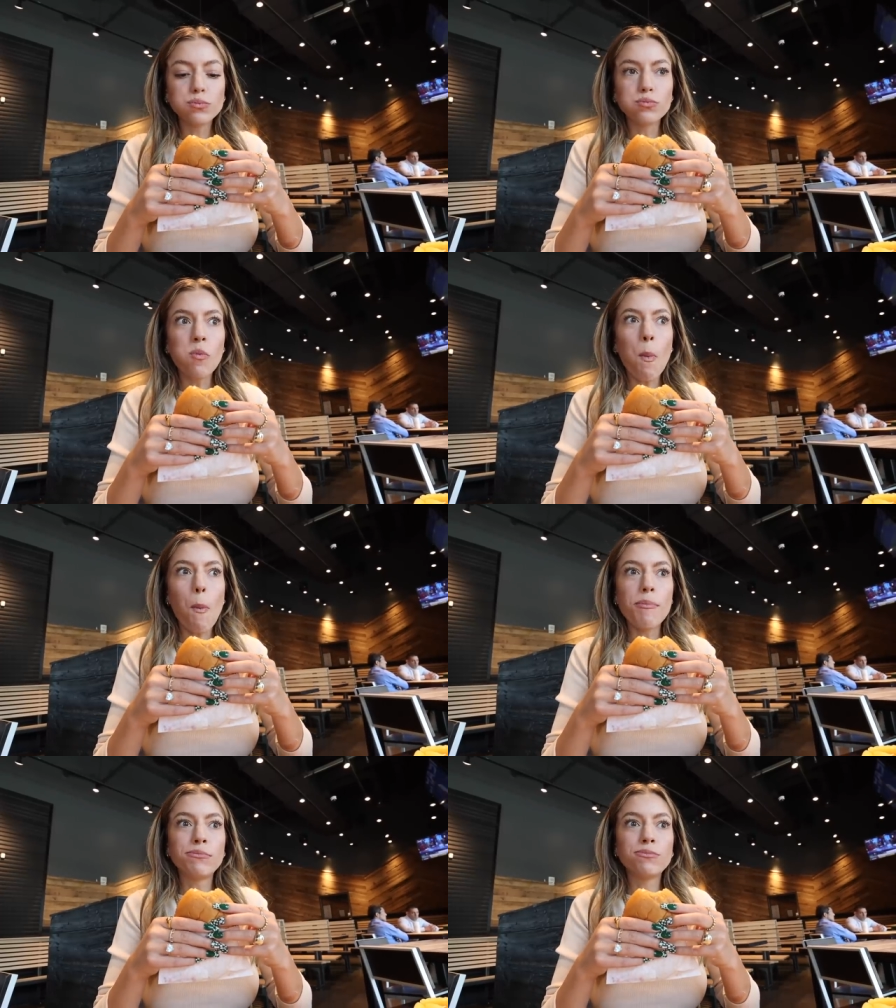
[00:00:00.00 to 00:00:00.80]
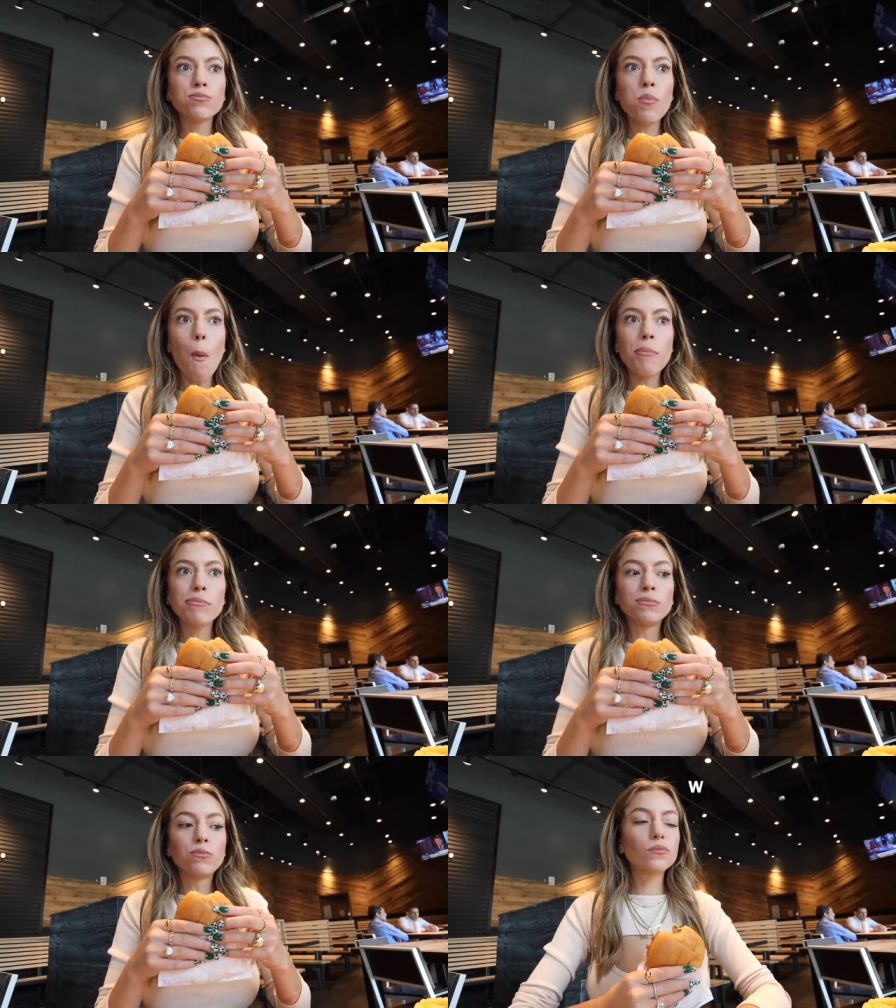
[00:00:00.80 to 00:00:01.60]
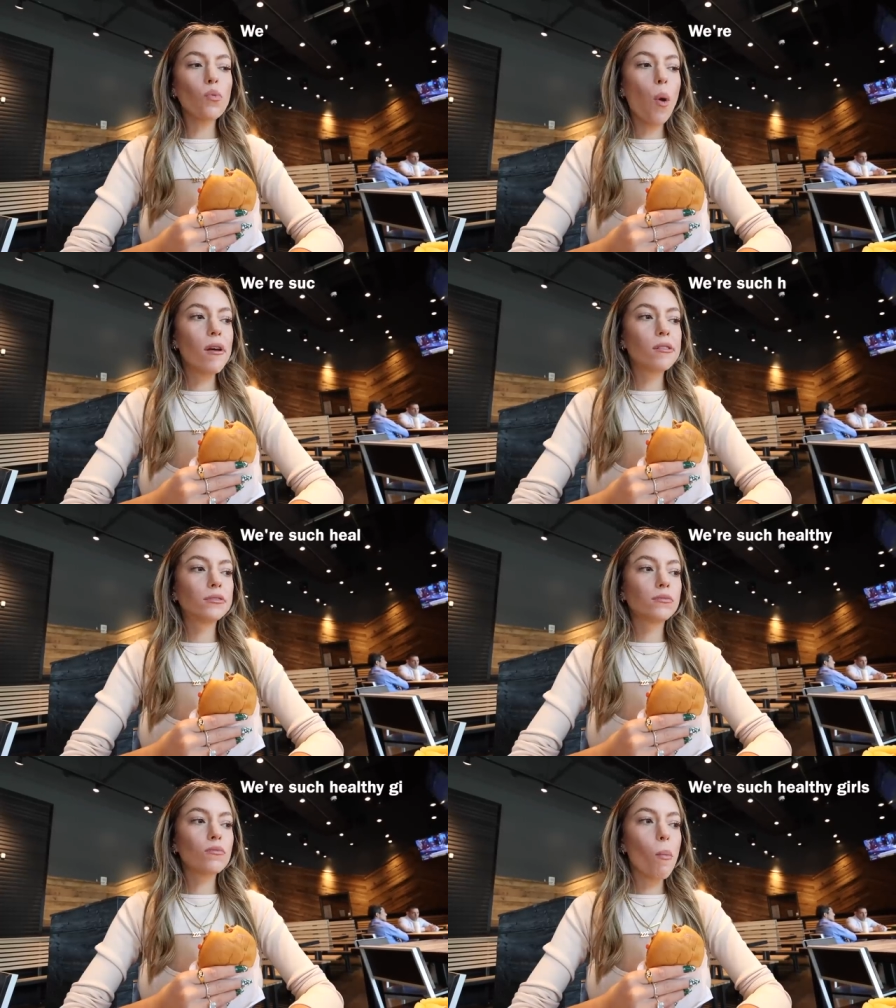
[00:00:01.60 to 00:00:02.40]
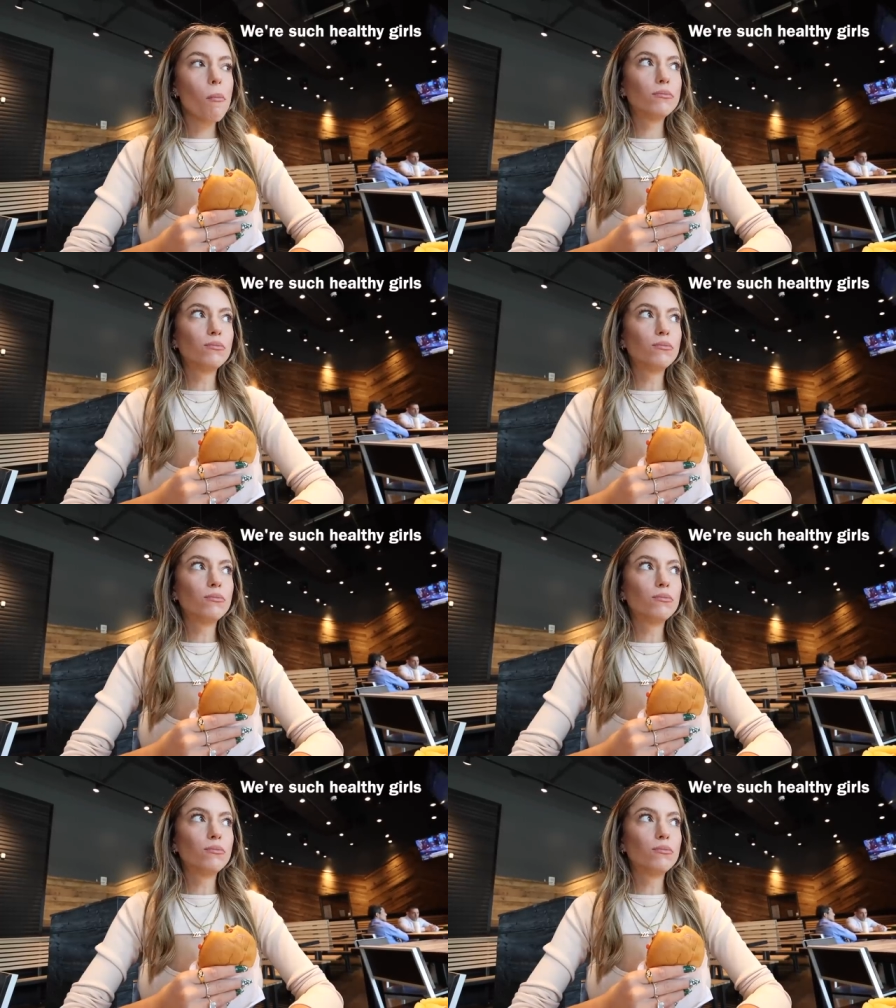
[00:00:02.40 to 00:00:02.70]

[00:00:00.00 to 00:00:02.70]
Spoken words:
Hmm. We're such healthy girls.